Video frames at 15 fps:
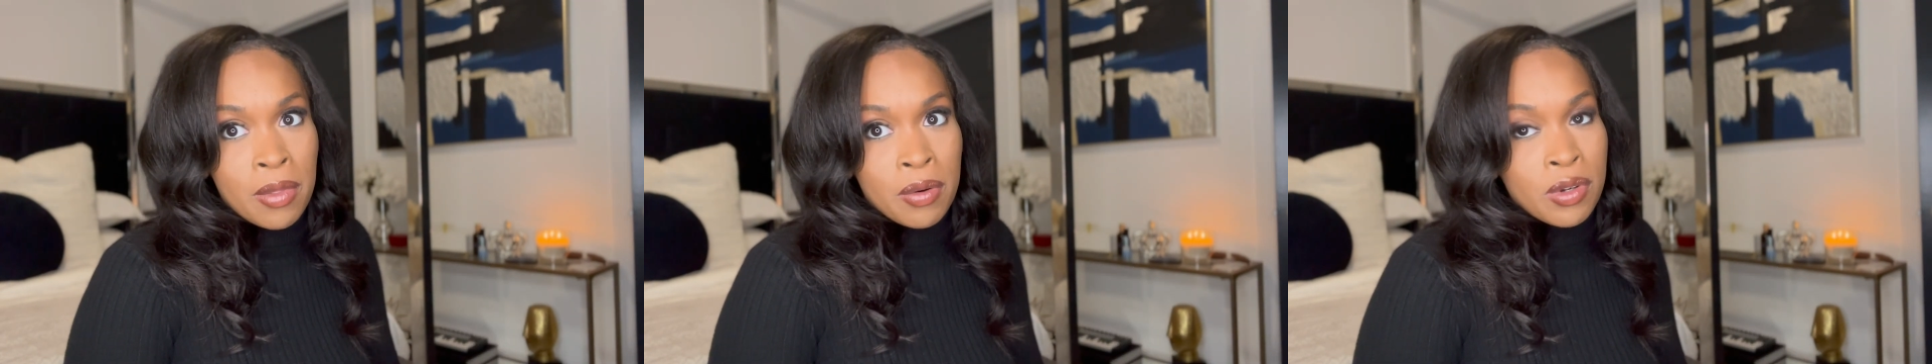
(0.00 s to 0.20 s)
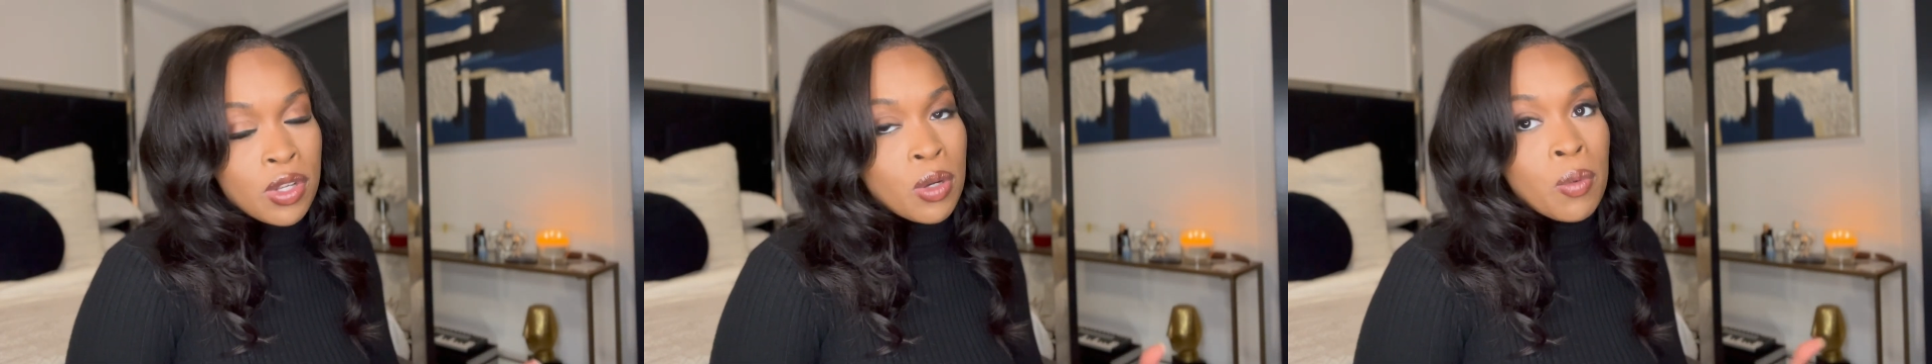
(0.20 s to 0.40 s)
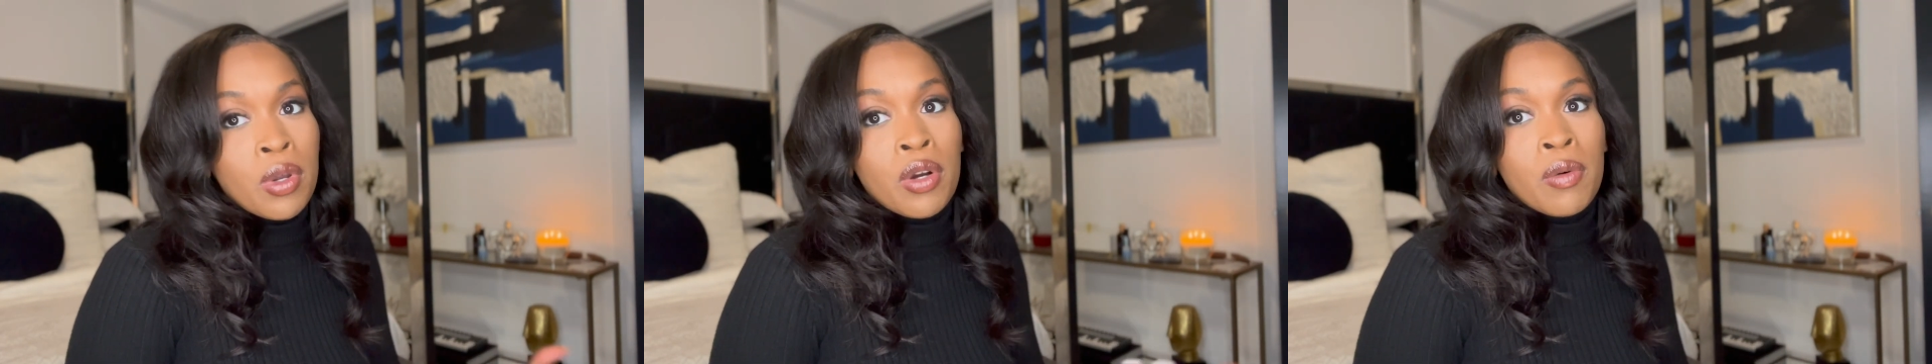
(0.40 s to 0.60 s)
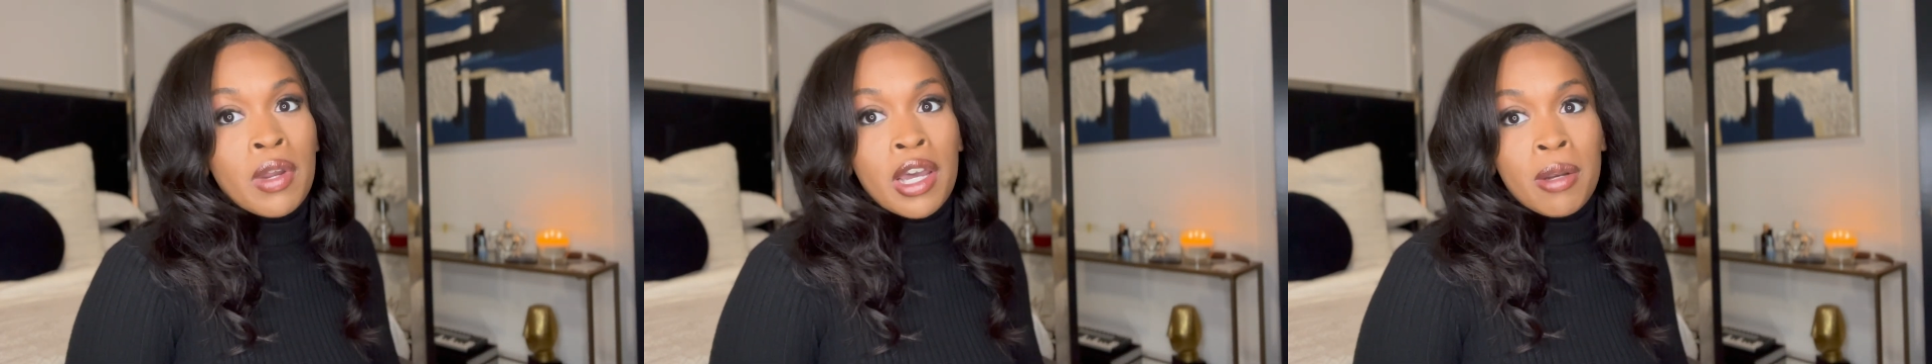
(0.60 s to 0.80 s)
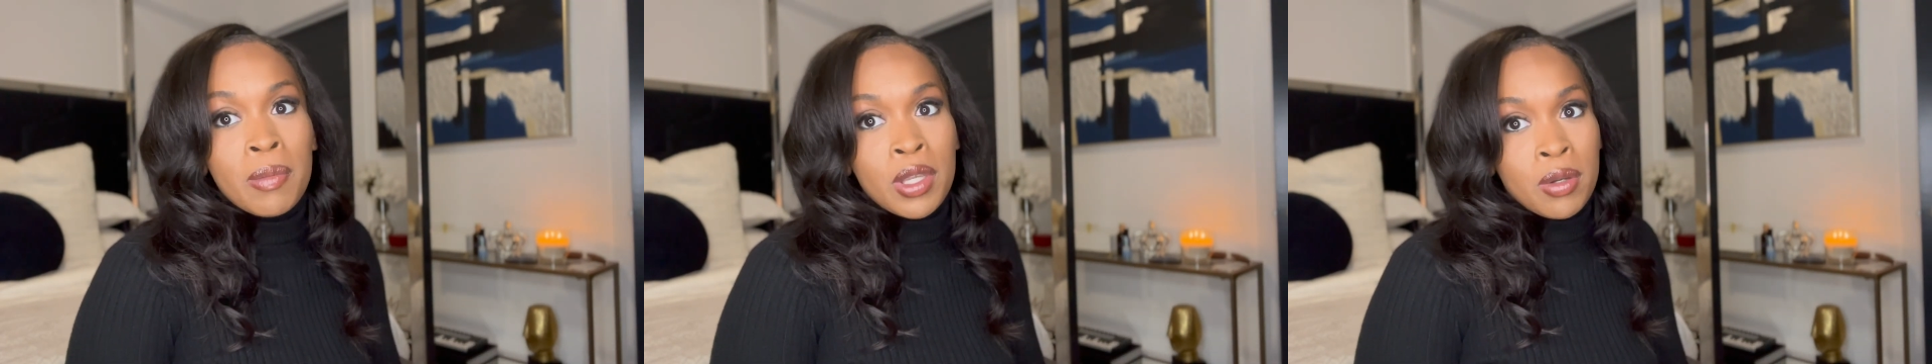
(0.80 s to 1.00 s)
There was no one
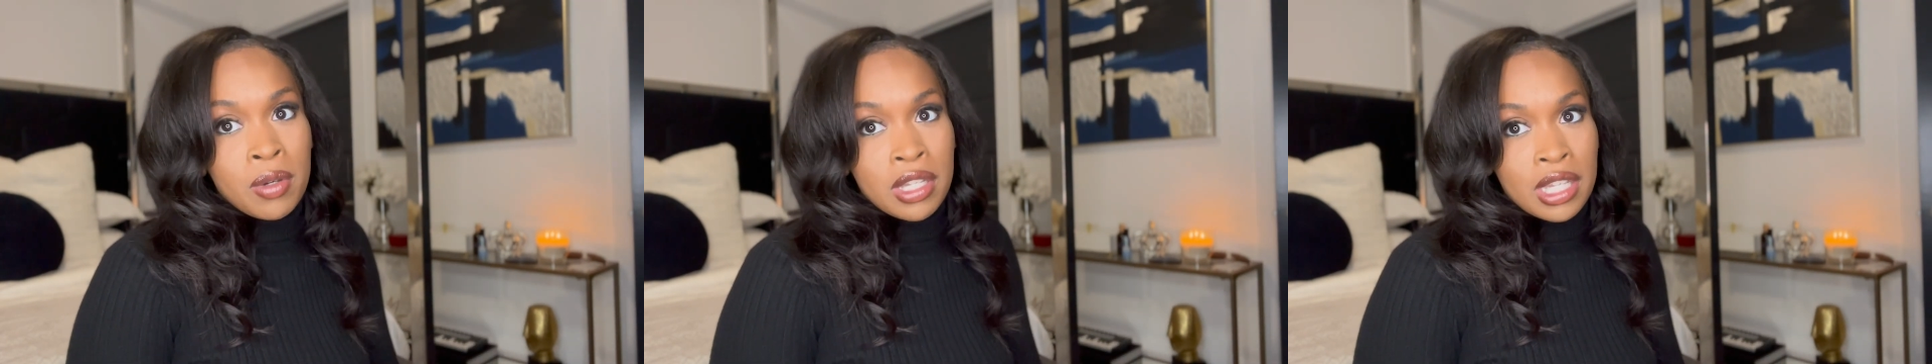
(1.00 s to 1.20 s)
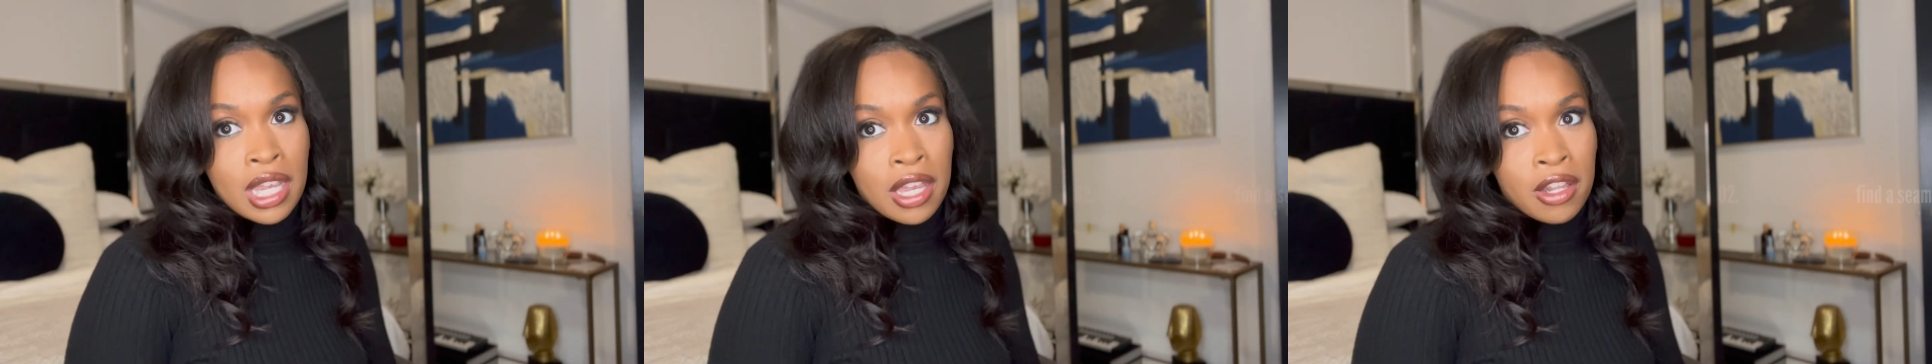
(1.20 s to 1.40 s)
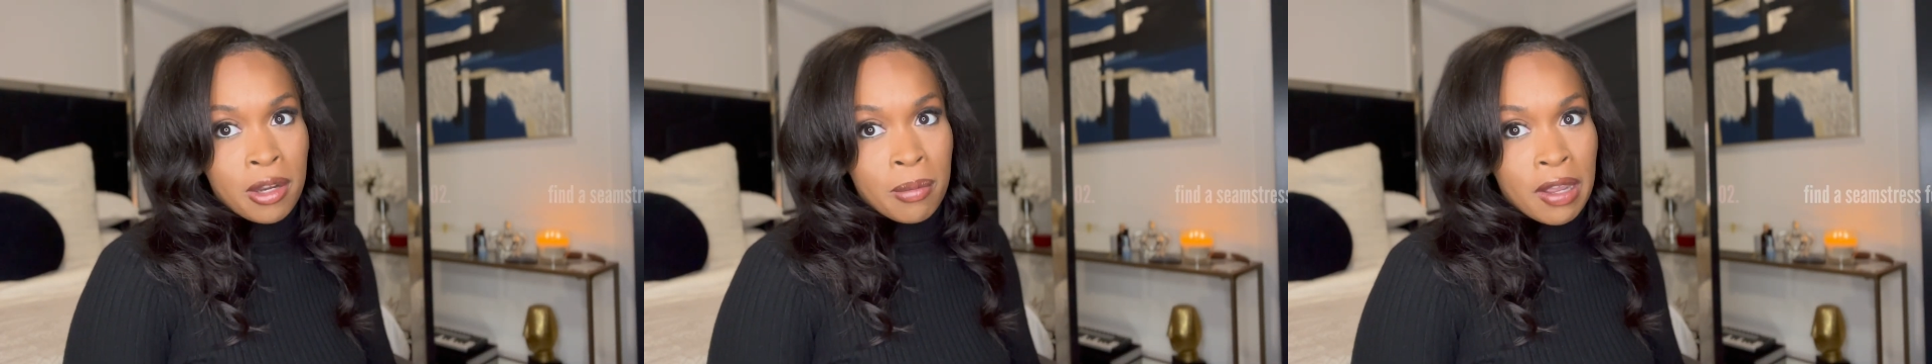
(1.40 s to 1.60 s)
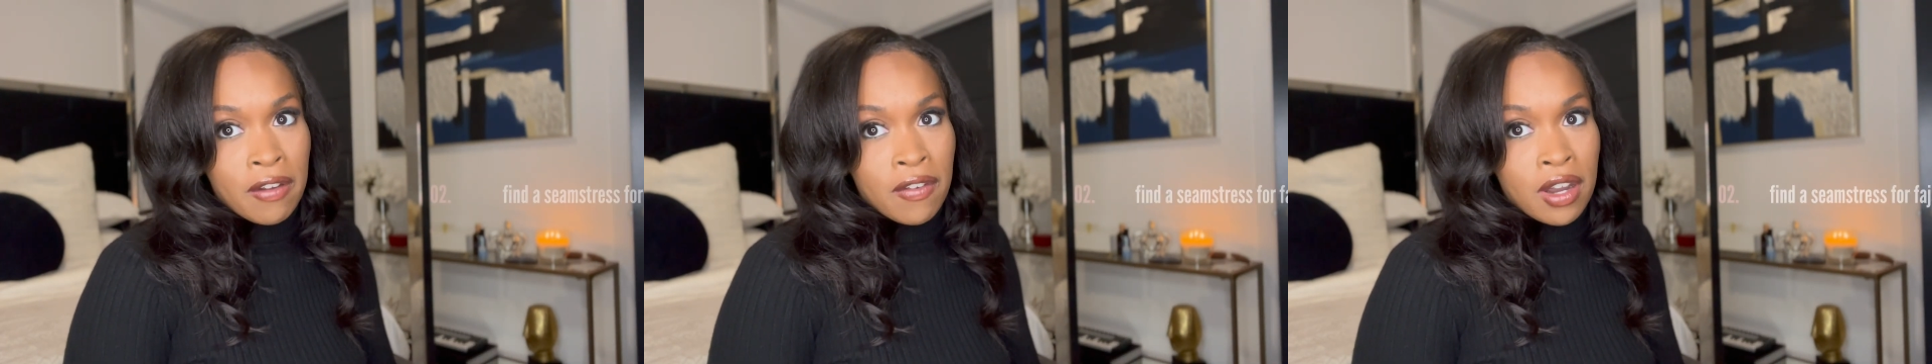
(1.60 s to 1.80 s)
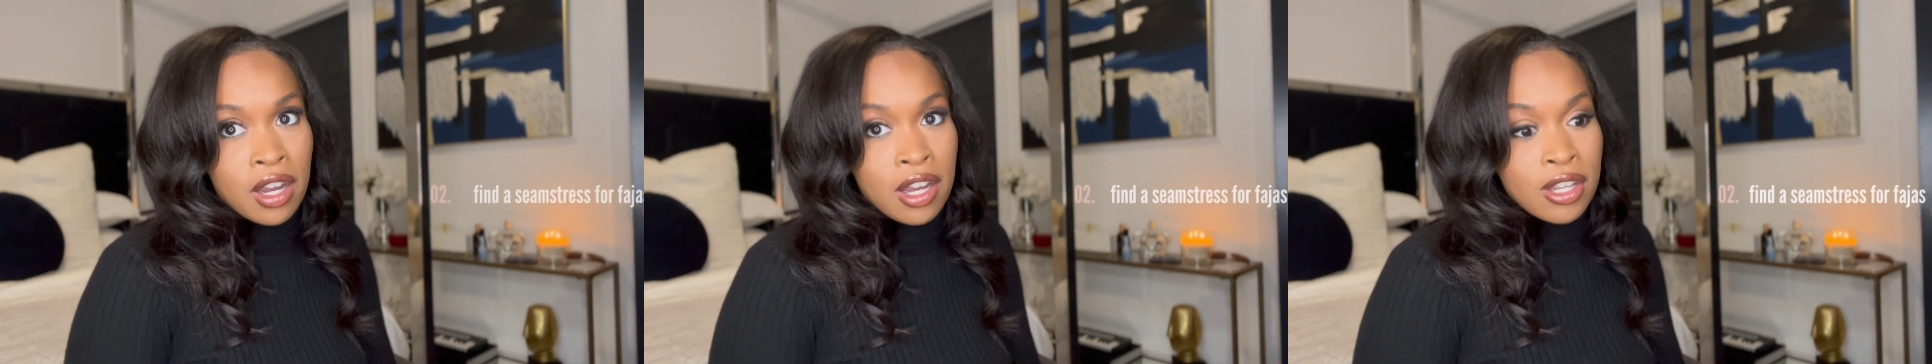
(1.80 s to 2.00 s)
around me who could tailor my
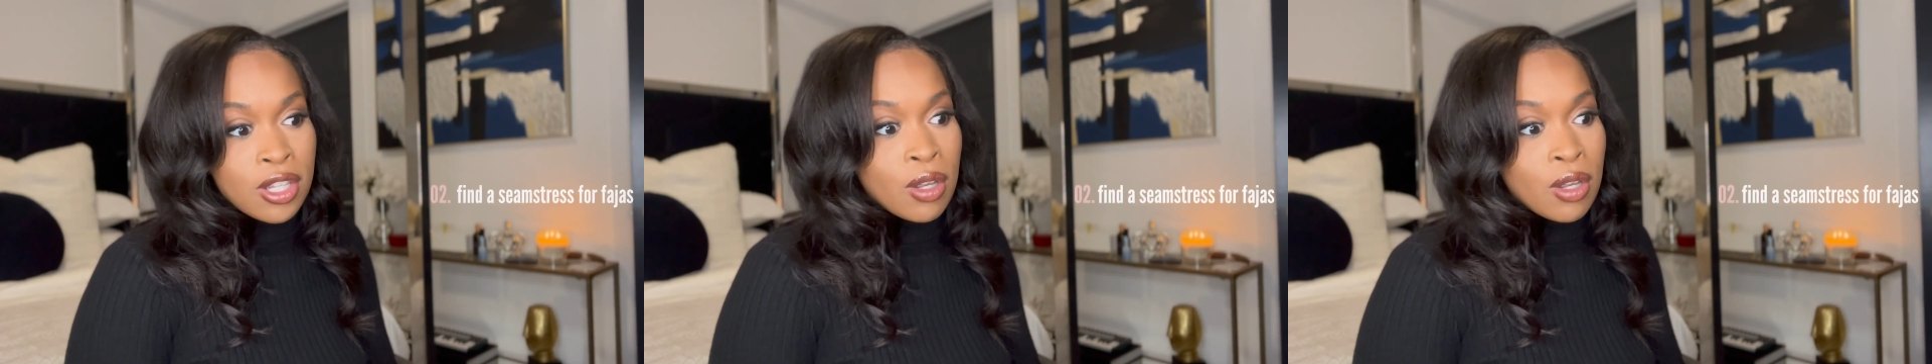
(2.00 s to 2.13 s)
faja.